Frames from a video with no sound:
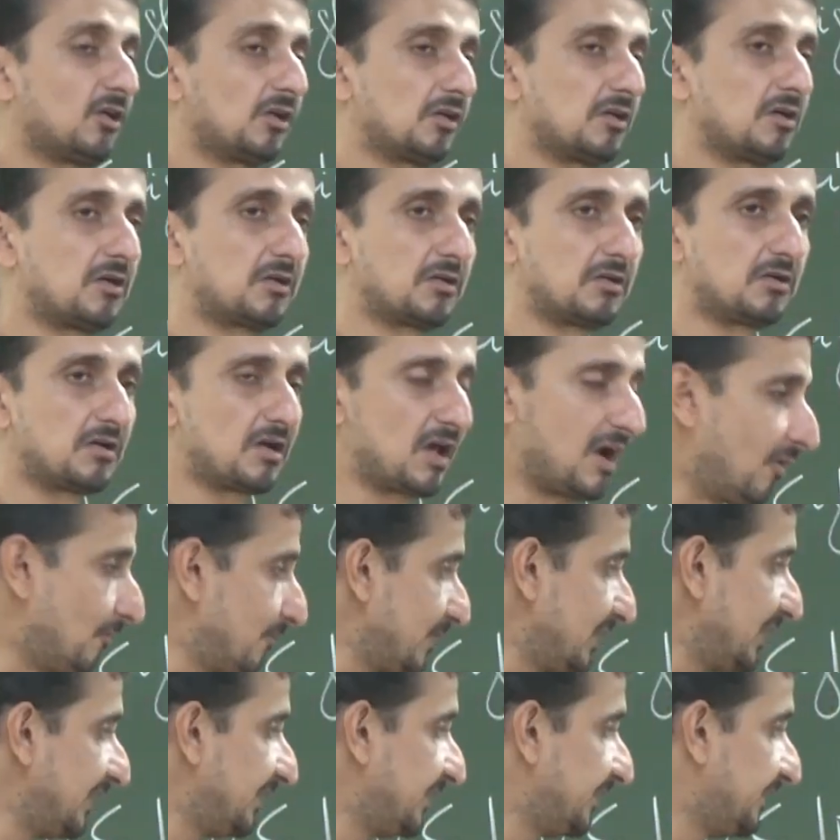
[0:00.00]
or how
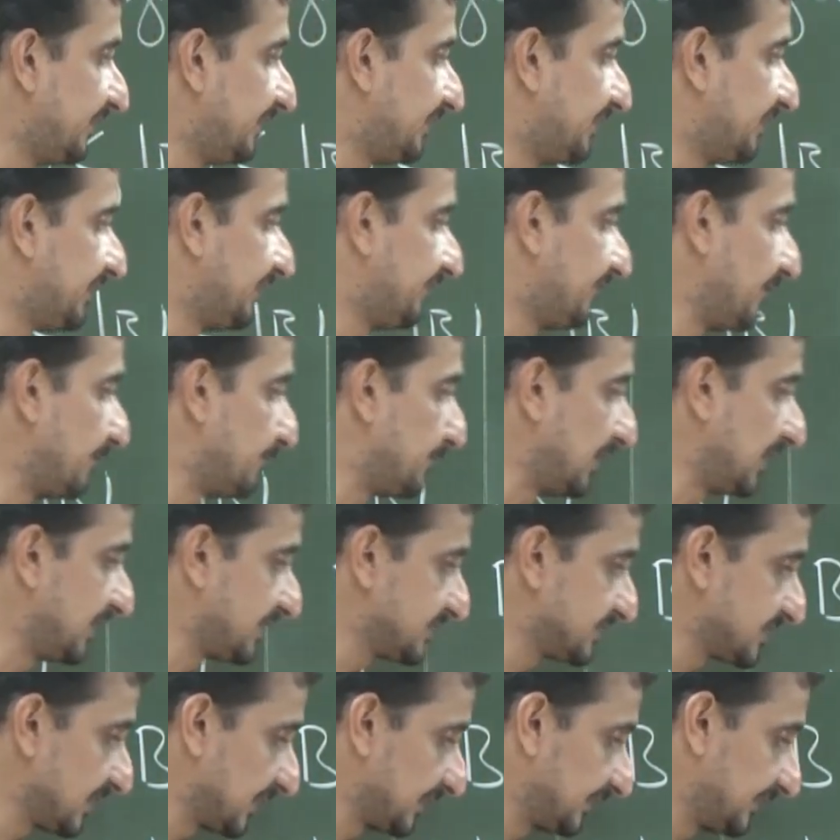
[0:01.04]
many
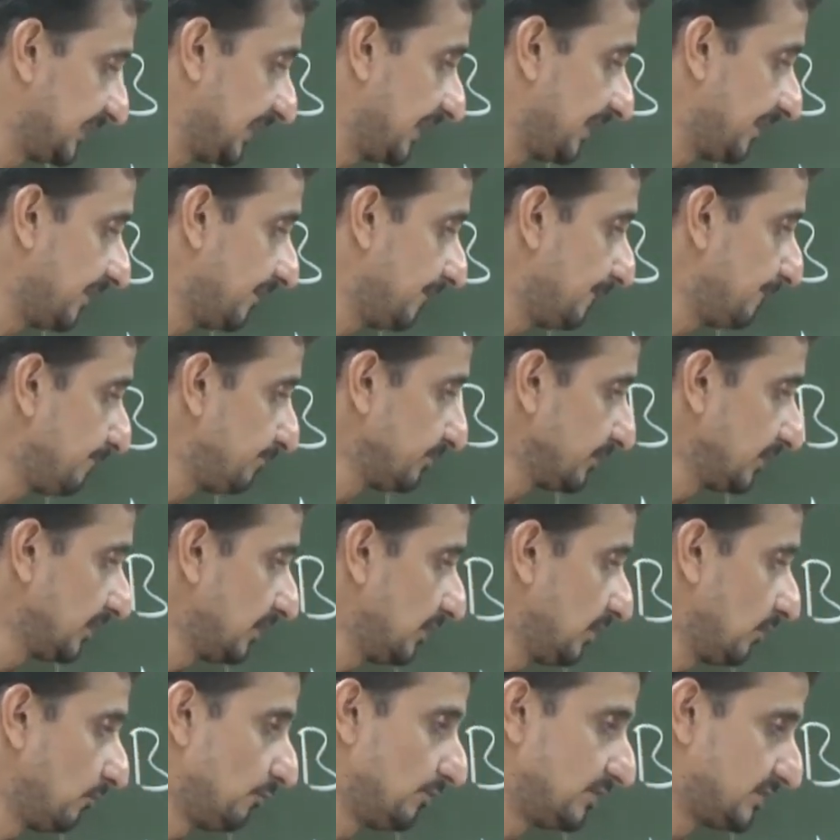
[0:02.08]
triplets are there
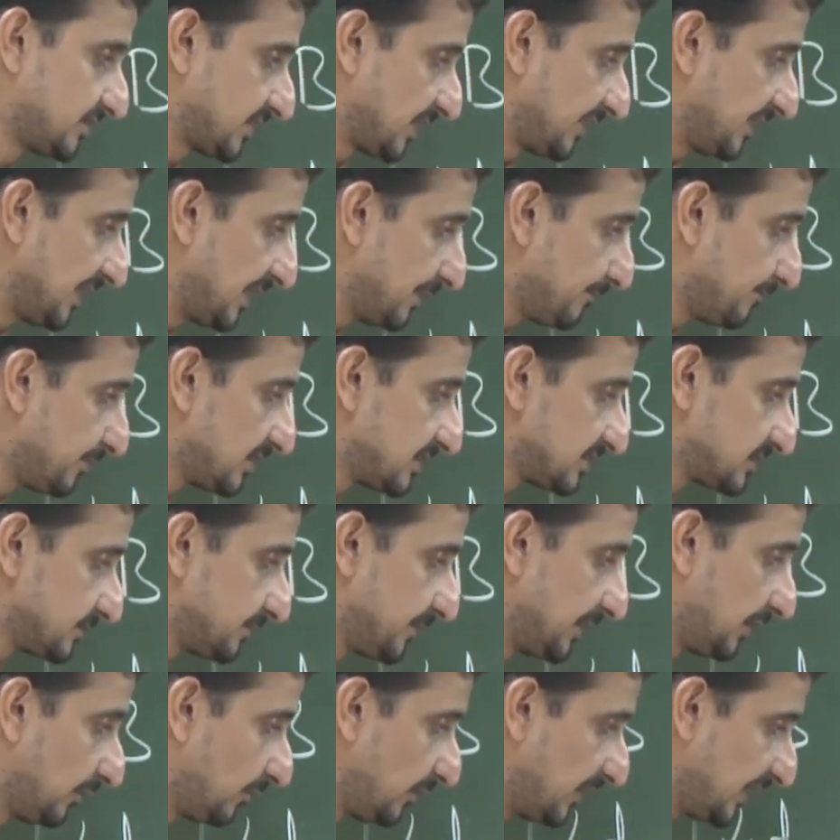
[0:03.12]
which are neighbors
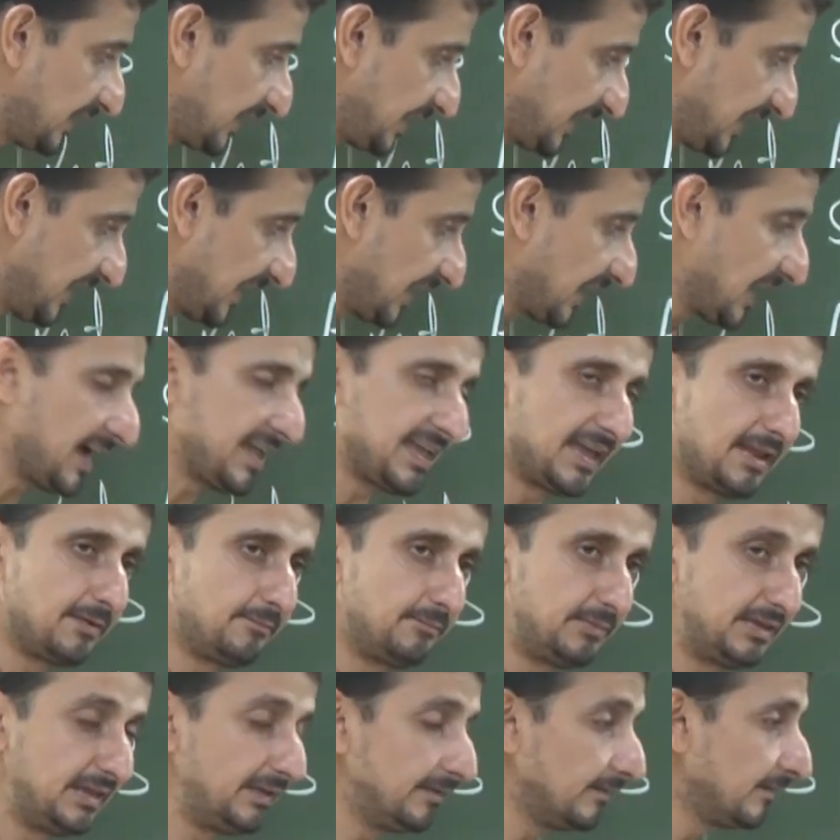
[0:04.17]
between A chi
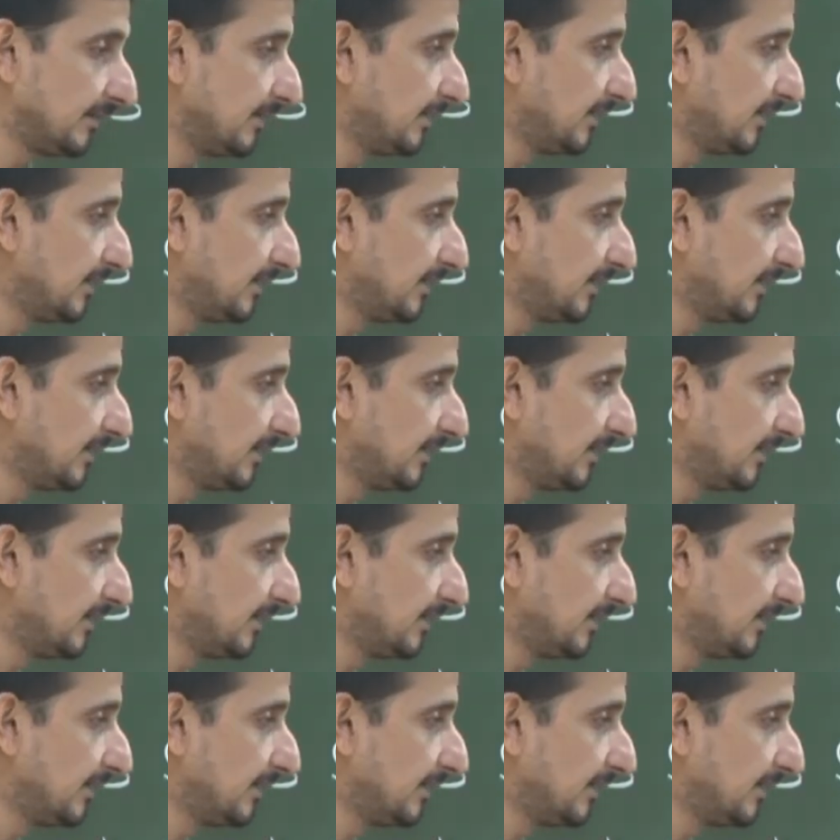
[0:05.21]
and b,